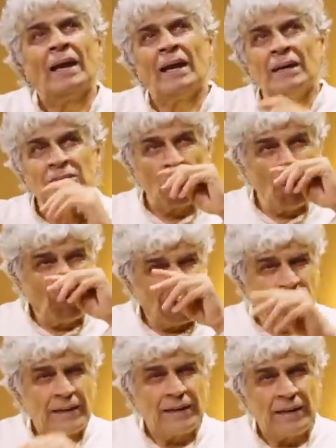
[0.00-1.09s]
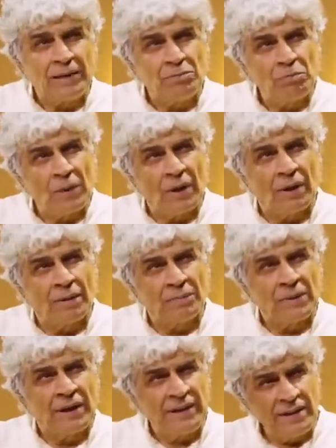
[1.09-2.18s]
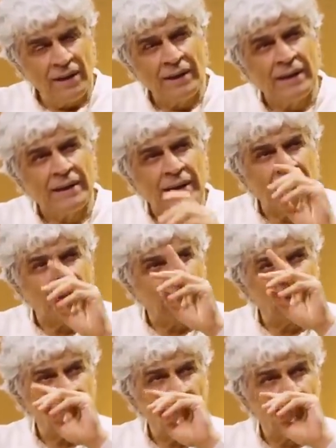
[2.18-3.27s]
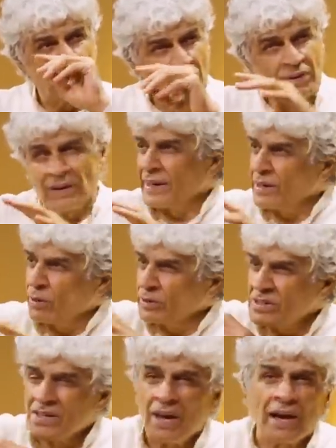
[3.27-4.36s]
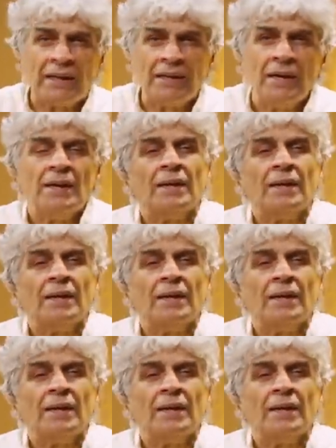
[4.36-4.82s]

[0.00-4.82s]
And I saw a lady, an Indian lady and a foreign lady on the side.